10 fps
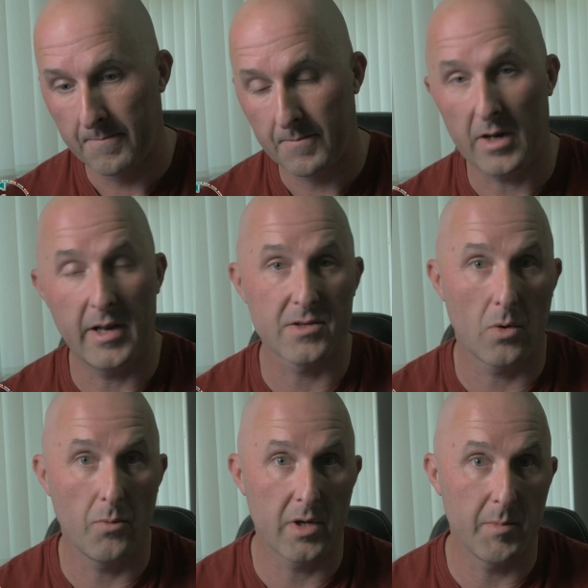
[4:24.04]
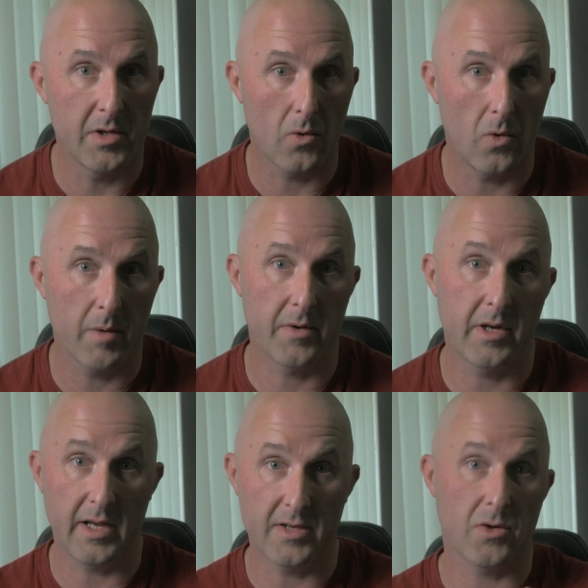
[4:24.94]
And that's what we're going to be talking about
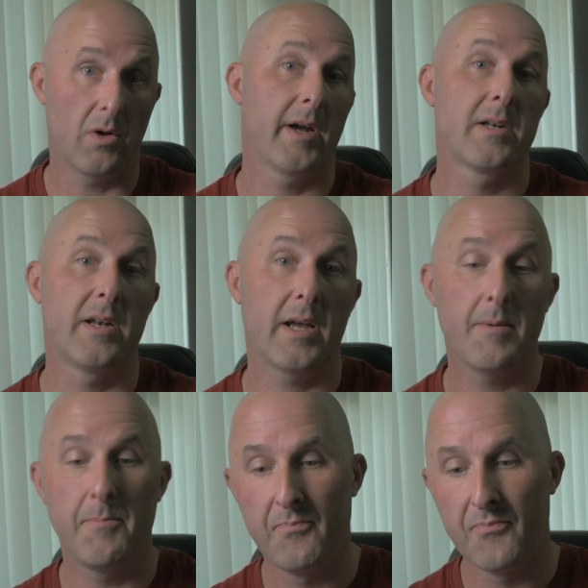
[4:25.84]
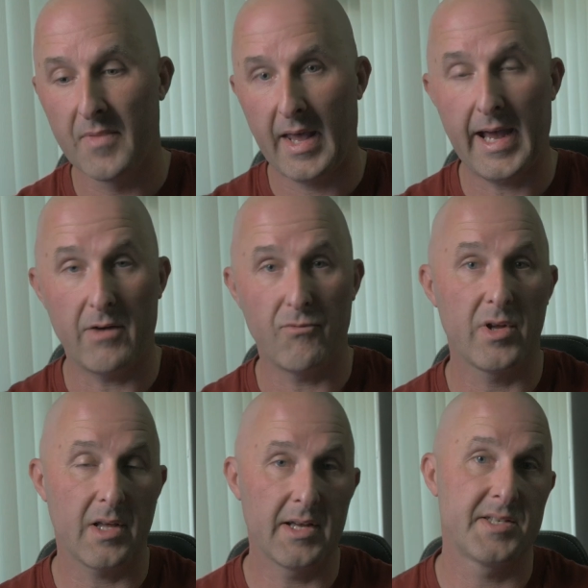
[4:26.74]
today. So like today,
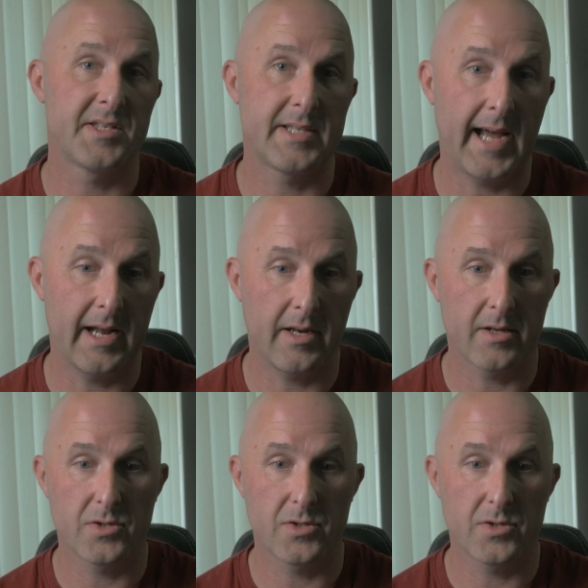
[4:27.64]
everything is static.